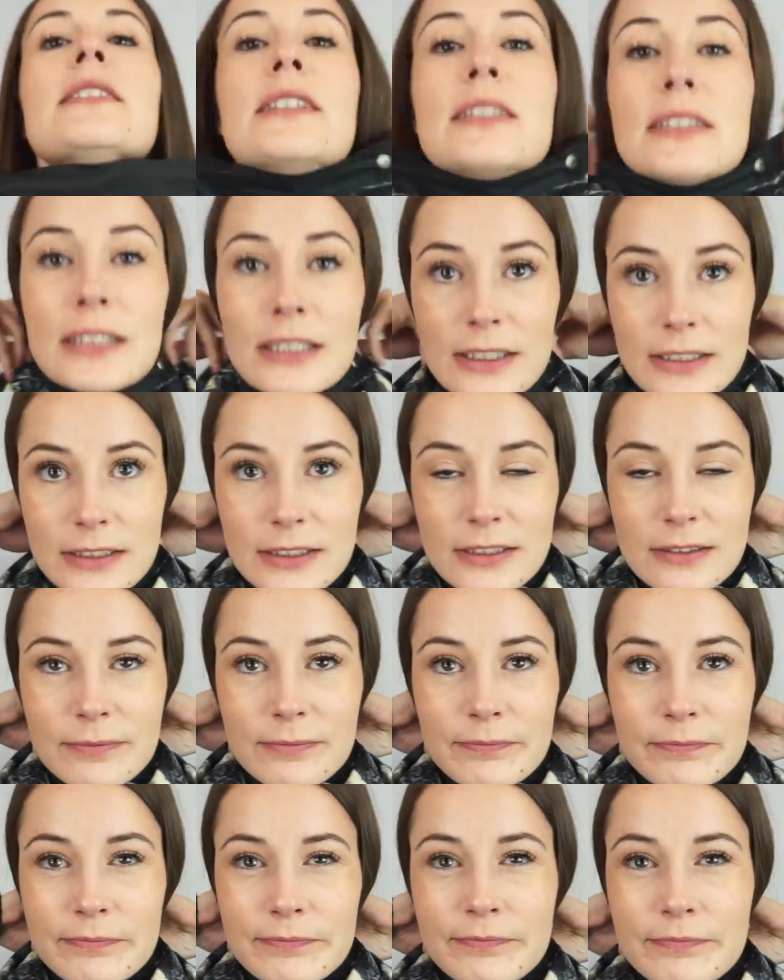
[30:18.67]
This is
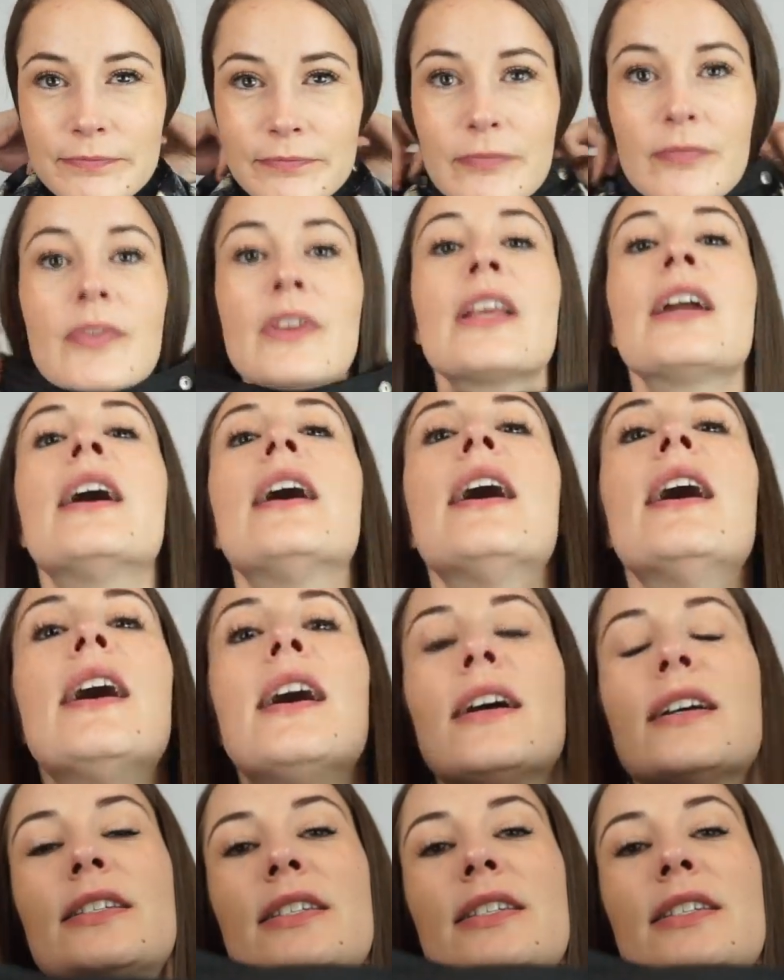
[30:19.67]
a